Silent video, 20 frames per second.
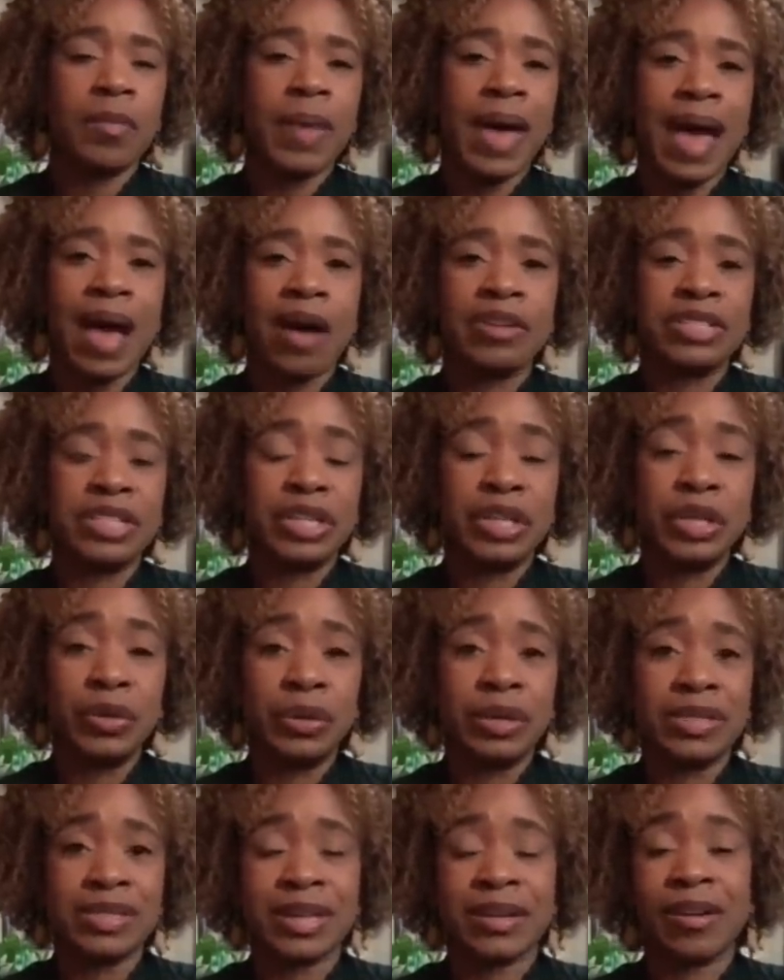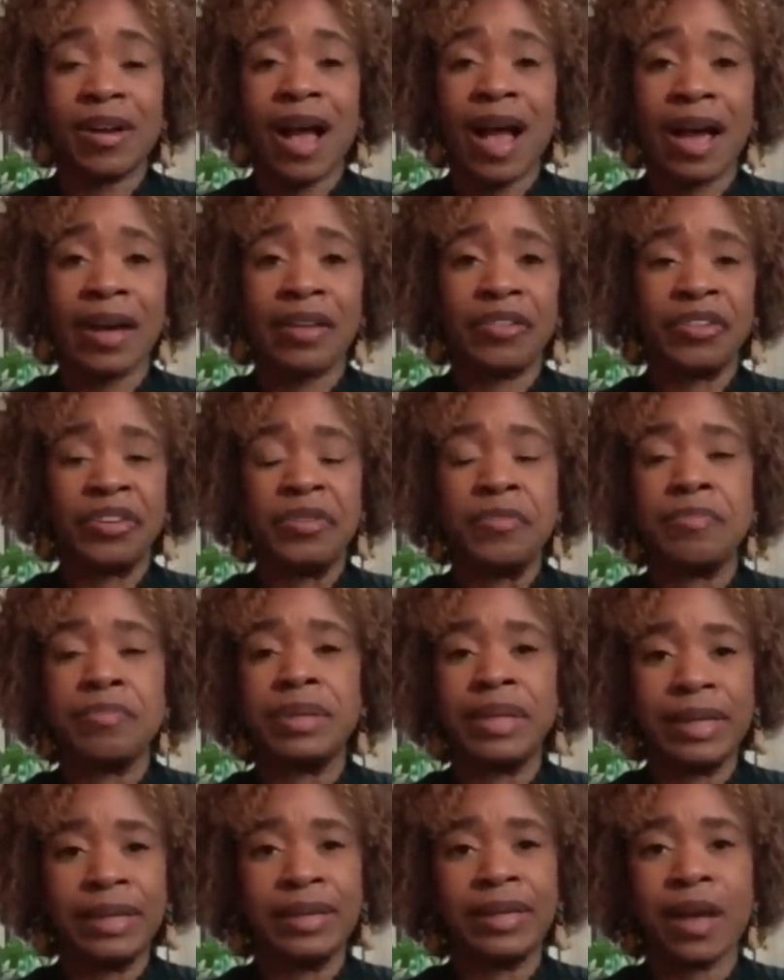housing units that are either
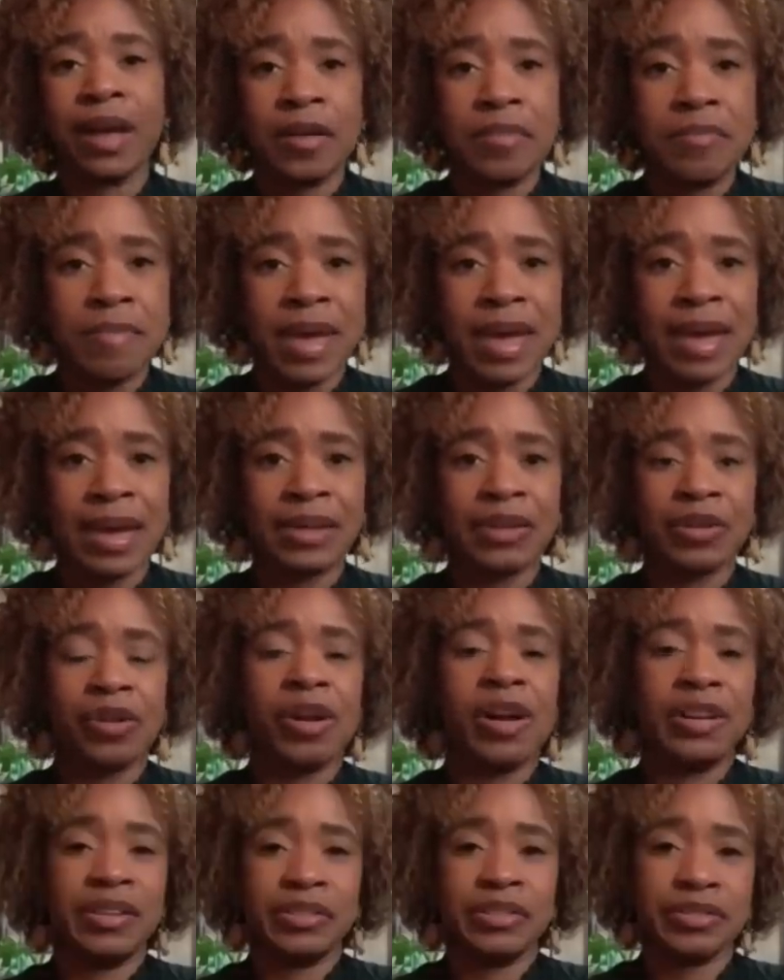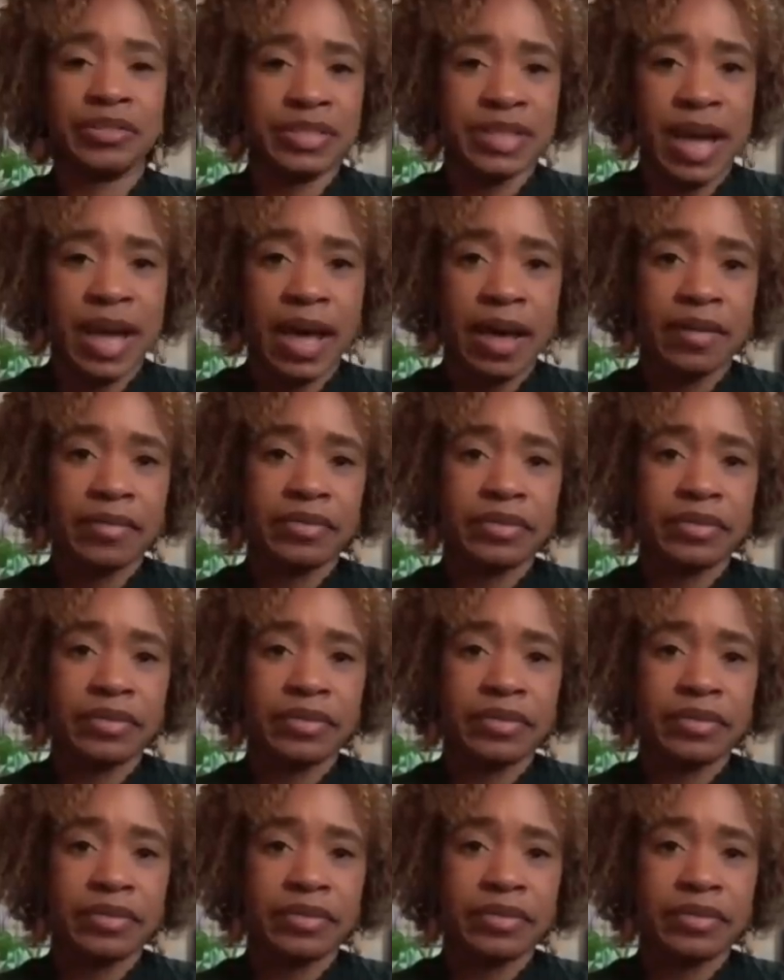completely unmanned or understaffed.